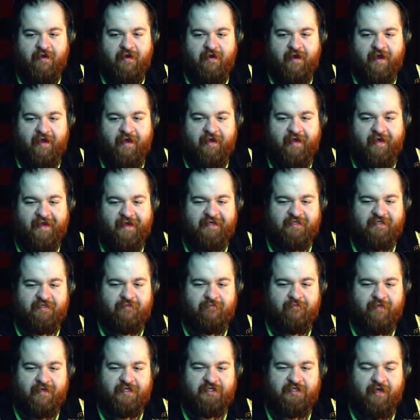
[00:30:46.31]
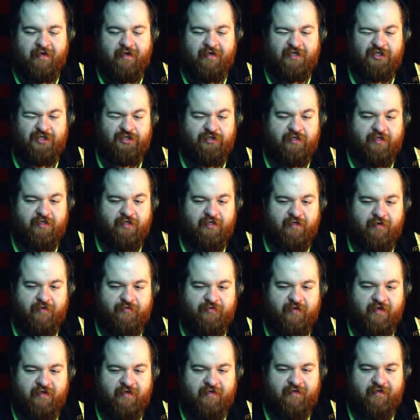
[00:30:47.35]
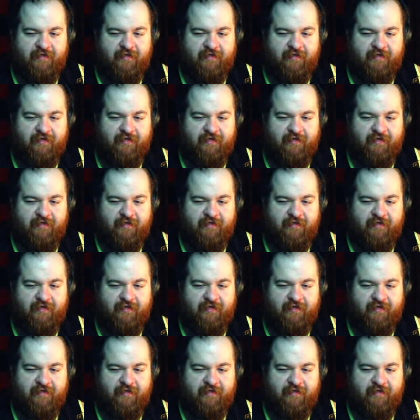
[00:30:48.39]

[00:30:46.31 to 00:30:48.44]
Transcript: I guess actually, I think